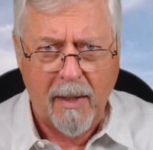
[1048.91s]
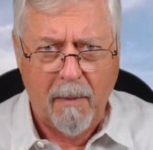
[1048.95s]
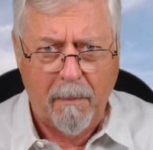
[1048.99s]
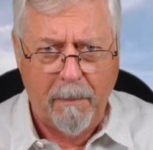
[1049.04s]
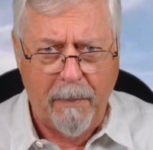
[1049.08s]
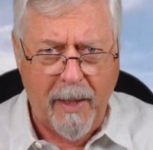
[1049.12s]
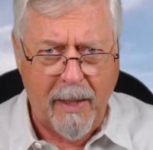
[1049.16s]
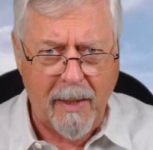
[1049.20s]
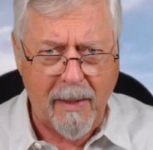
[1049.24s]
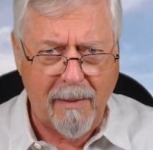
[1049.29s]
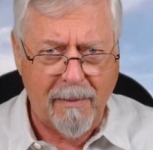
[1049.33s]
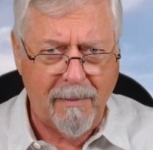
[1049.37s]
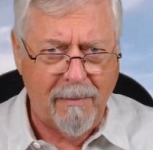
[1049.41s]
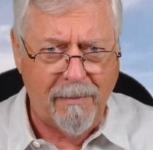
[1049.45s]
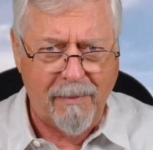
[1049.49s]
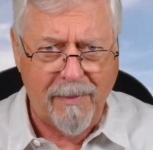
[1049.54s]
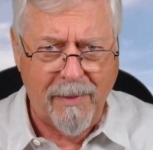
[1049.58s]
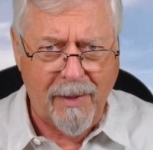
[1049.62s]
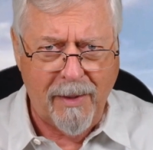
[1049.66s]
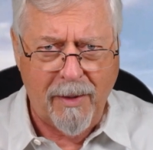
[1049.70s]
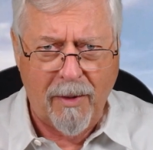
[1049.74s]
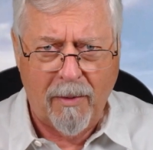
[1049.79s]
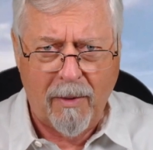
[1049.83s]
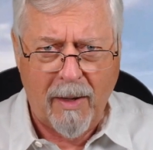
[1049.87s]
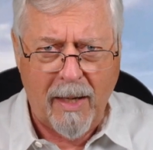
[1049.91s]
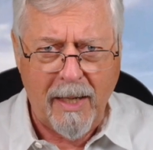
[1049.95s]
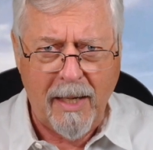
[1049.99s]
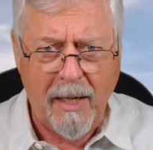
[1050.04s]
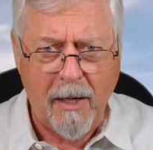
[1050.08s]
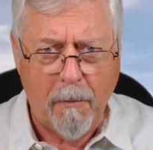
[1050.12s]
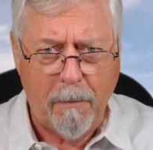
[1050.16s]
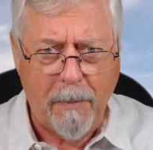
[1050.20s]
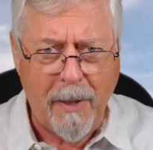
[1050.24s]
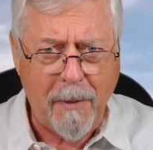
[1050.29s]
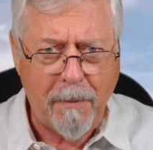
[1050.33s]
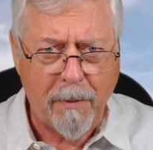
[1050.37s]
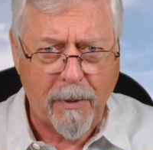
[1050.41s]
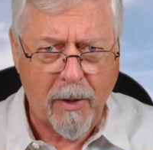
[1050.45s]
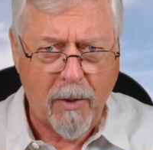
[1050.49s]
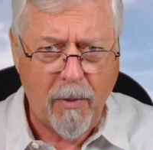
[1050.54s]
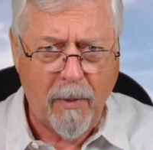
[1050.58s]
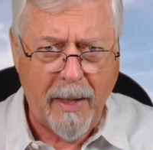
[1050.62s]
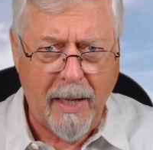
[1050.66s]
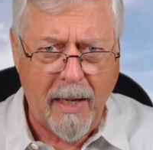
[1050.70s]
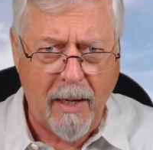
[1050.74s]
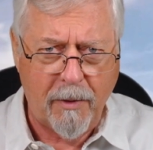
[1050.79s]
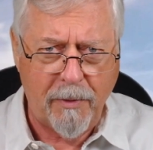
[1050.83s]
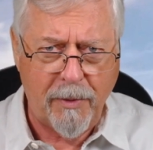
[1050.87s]
But, I hear people
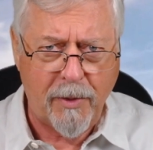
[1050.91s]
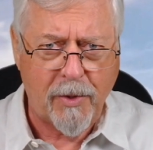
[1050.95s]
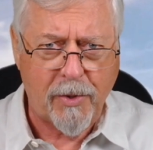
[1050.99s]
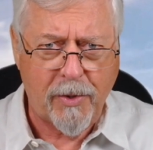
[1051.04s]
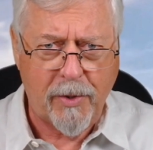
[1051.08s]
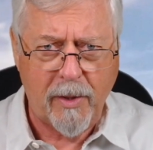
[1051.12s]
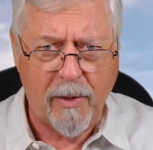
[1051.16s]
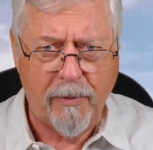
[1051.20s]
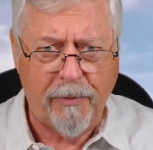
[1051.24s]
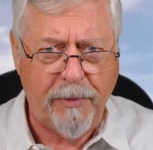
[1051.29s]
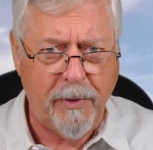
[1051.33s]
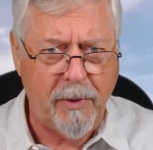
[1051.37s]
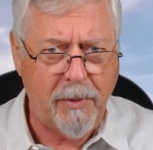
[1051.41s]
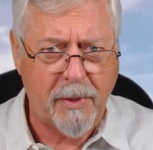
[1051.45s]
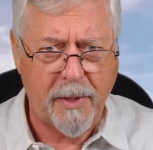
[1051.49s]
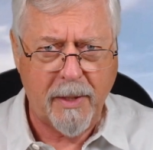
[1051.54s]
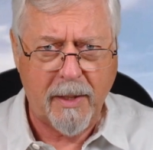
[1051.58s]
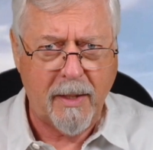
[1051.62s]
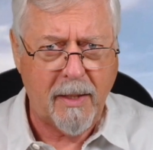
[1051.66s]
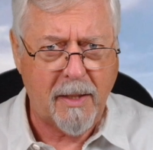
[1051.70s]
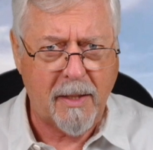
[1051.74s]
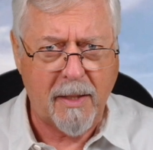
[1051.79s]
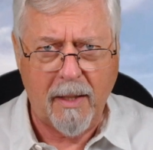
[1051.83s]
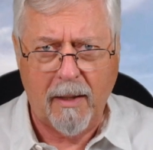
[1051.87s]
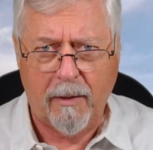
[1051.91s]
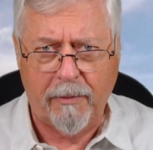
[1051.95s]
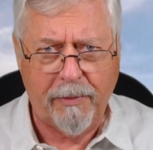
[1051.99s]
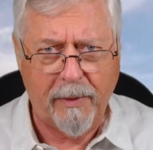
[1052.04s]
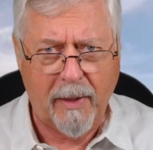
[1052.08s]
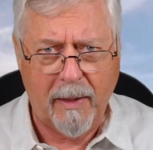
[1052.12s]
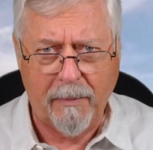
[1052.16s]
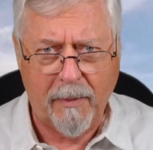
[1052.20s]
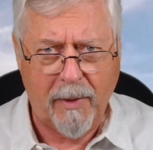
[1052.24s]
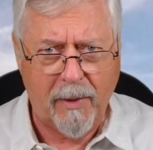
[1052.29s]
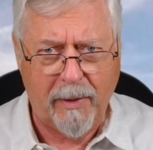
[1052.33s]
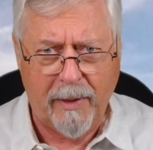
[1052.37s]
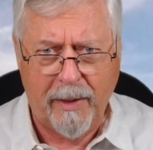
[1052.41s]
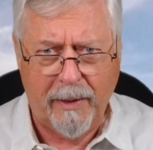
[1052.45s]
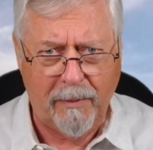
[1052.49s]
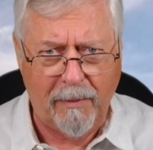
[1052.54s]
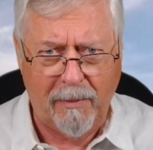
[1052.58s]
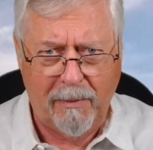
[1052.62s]
going out in the surf using this stuff, and I'm going,